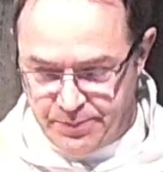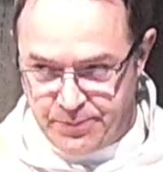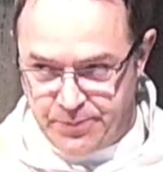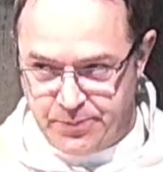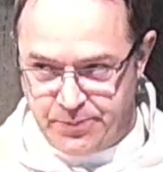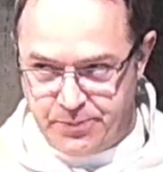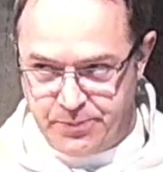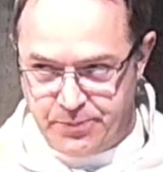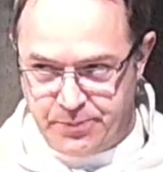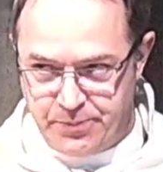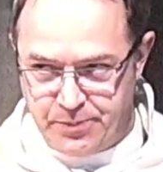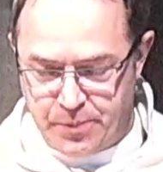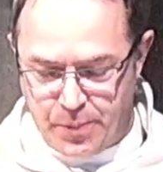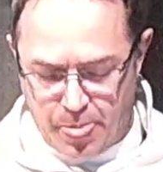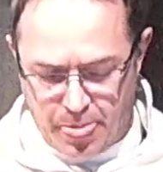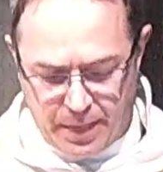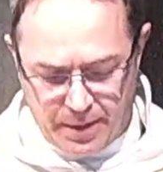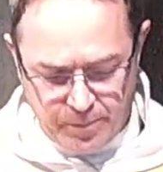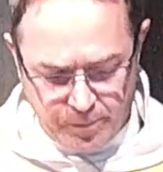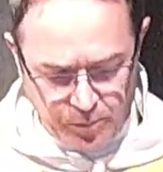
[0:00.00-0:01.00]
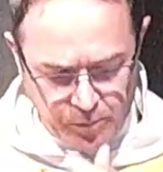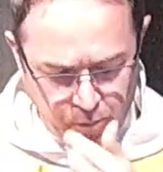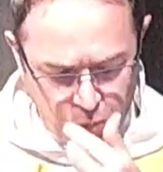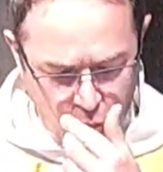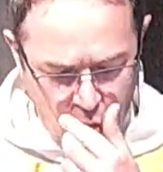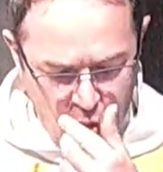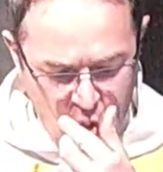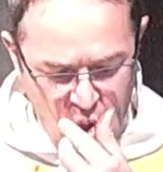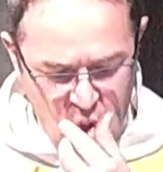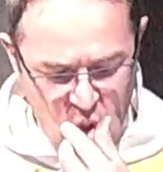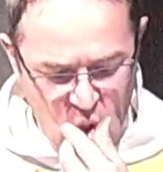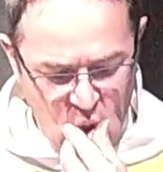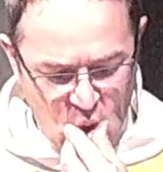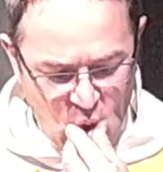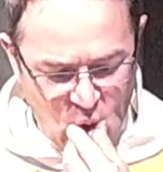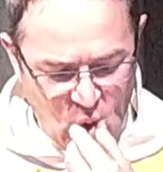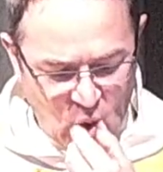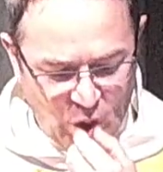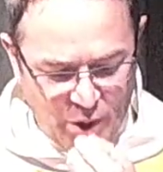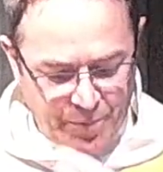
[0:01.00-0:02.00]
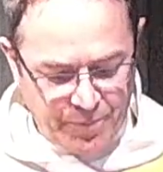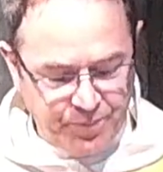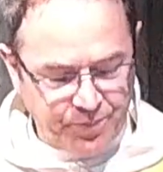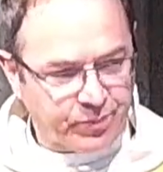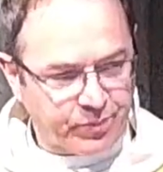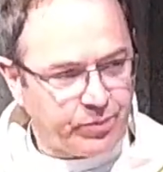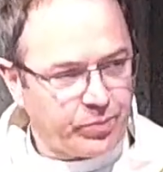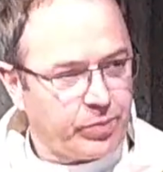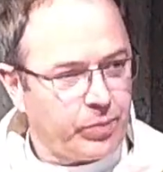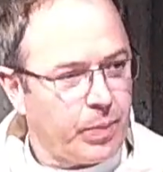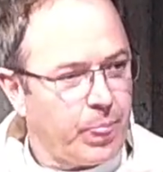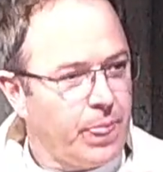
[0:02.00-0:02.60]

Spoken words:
No one is speaking in this clip.